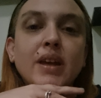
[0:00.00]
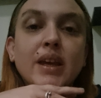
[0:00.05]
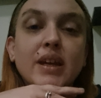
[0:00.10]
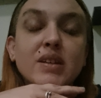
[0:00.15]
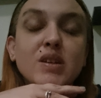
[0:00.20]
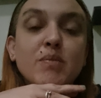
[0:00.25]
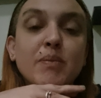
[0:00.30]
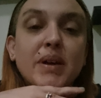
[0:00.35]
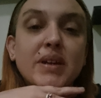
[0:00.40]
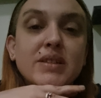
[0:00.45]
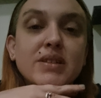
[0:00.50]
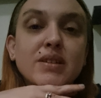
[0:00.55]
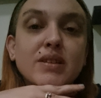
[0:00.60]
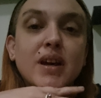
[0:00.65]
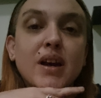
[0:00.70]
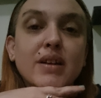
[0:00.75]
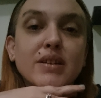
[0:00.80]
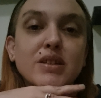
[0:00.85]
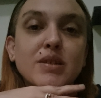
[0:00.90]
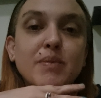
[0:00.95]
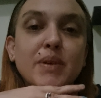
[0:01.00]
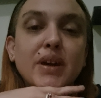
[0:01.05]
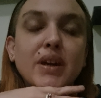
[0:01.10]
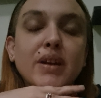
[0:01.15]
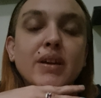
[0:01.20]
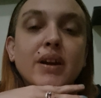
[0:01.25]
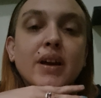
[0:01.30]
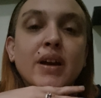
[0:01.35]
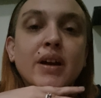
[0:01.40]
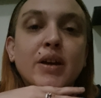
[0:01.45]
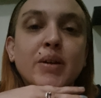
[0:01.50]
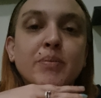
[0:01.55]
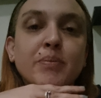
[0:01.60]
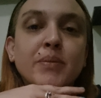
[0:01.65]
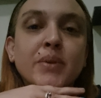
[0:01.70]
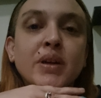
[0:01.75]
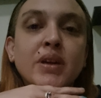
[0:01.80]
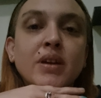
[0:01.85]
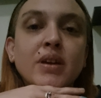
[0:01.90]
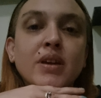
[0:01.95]
And it meant a lot to me.
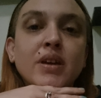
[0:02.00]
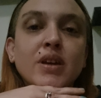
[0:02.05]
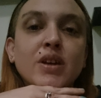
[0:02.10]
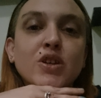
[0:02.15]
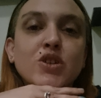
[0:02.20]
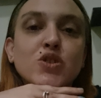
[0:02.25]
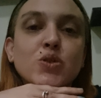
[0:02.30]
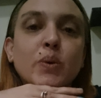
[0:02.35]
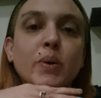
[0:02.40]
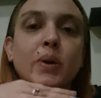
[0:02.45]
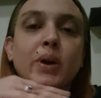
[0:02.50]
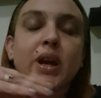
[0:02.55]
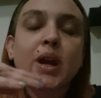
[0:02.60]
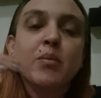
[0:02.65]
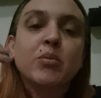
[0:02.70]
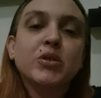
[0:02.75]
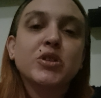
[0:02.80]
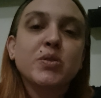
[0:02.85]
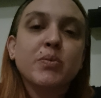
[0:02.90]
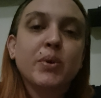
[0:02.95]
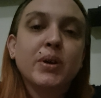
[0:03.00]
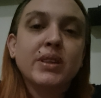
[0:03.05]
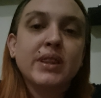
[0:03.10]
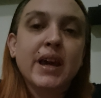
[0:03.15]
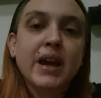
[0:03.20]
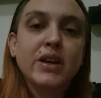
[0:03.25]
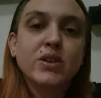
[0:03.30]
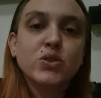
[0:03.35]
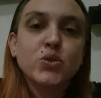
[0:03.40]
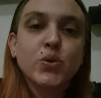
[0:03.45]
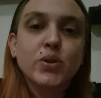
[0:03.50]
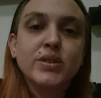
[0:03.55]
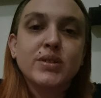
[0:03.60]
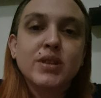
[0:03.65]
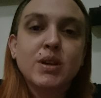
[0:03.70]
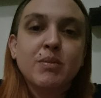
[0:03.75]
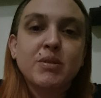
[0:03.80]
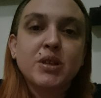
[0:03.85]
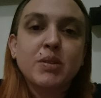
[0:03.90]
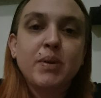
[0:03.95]
Um, so we were able to put that
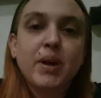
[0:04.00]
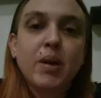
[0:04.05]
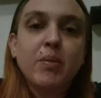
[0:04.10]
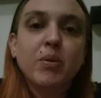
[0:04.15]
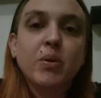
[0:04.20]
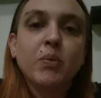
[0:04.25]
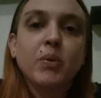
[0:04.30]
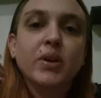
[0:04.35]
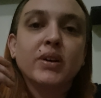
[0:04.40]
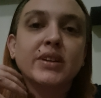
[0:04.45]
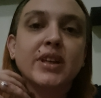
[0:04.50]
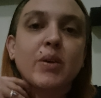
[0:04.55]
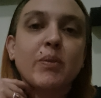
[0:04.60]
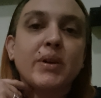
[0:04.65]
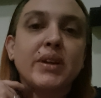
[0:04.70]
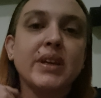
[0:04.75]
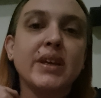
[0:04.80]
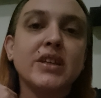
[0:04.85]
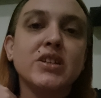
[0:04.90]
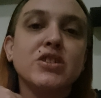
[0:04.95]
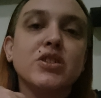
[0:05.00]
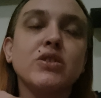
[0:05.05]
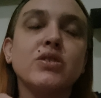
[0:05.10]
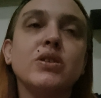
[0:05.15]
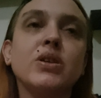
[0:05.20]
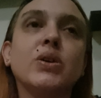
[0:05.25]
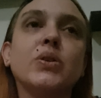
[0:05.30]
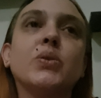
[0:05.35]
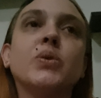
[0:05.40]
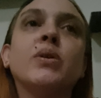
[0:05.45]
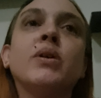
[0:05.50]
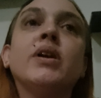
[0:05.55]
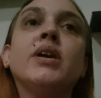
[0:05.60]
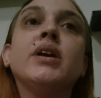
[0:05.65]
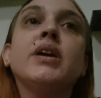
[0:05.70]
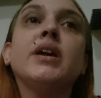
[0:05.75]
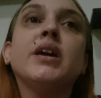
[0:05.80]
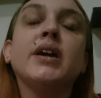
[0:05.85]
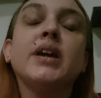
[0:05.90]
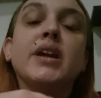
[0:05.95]
towards some of the paperwork that we needed to do.
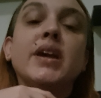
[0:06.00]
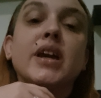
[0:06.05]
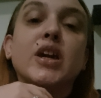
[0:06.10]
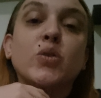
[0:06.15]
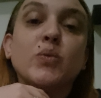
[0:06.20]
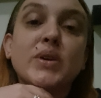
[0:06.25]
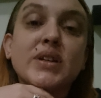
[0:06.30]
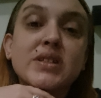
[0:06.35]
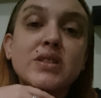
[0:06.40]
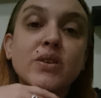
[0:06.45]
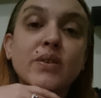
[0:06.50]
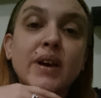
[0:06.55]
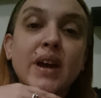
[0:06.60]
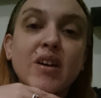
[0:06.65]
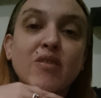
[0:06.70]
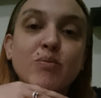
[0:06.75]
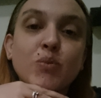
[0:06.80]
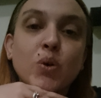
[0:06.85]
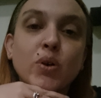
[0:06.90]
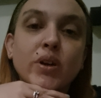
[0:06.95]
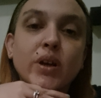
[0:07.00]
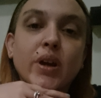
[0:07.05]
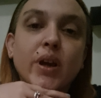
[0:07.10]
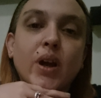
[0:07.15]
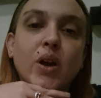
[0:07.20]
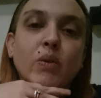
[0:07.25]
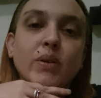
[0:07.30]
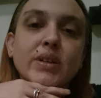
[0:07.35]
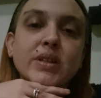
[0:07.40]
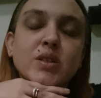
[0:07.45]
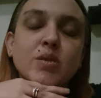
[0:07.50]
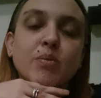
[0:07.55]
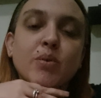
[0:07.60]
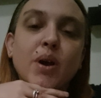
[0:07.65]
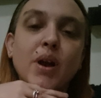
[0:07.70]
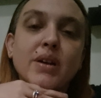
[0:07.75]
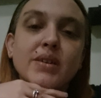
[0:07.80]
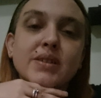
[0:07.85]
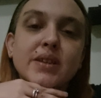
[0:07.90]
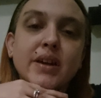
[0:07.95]
And we still have more to go. It's a
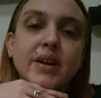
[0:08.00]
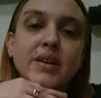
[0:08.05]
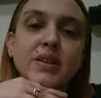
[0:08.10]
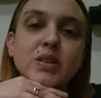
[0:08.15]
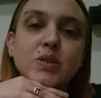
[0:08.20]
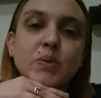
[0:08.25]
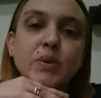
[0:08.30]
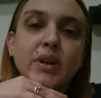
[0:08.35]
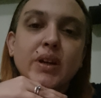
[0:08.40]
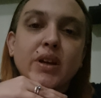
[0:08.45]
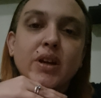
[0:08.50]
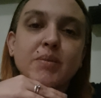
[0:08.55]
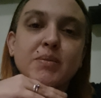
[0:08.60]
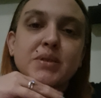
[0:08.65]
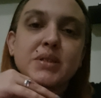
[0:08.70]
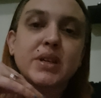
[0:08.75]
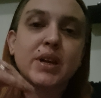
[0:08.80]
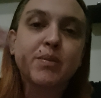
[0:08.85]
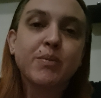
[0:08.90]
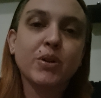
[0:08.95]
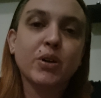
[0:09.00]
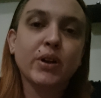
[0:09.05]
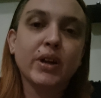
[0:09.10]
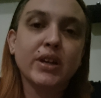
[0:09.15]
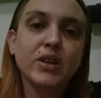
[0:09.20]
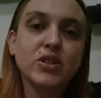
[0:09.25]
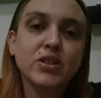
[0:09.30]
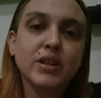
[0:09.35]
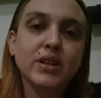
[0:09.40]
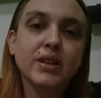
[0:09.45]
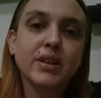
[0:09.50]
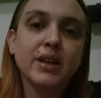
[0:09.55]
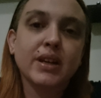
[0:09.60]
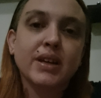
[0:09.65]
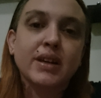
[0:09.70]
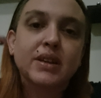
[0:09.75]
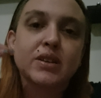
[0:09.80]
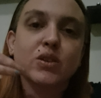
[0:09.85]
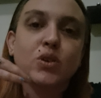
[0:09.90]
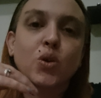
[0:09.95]
process when it comes to immigration
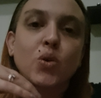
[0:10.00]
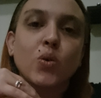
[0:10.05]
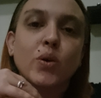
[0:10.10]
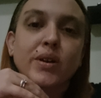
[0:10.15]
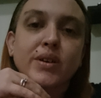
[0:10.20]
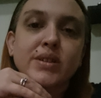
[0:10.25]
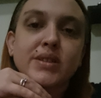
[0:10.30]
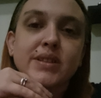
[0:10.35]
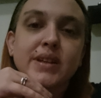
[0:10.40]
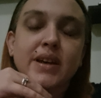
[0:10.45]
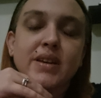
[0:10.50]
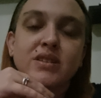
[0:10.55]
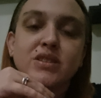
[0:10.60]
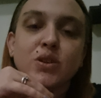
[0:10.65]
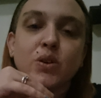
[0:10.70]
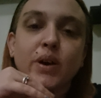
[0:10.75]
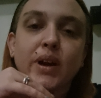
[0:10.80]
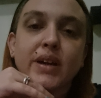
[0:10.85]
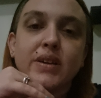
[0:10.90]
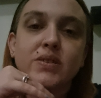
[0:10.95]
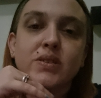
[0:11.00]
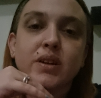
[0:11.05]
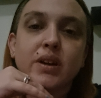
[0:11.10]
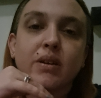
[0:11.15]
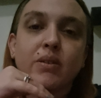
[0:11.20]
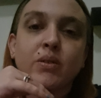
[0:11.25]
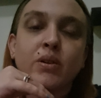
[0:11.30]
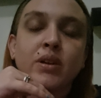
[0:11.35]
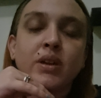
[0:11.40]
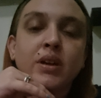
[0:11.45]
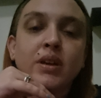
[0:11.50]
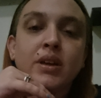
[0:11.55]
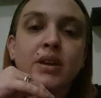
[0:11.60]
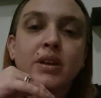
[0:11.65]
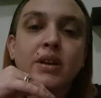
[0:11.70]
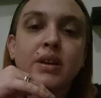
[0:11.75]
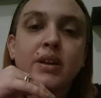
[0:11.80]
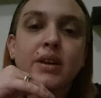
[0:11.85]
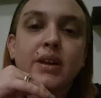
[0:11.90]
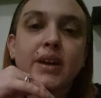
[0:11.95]
and courts, as you guys know.
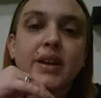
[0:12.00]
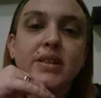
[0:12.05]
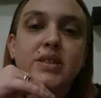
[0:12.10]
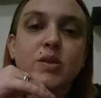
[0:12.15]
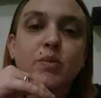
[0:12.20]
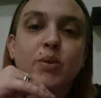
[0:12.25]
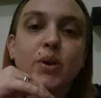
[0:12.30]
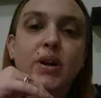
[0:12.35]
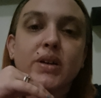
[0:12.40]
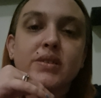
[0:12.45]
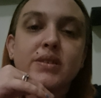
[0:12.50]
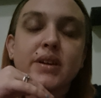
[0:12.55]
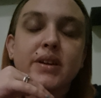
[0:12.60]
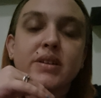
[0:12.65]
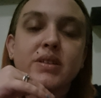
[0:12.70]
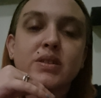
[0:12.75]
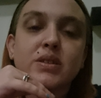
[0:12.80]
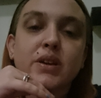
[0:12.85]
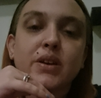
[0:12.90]
It's a process.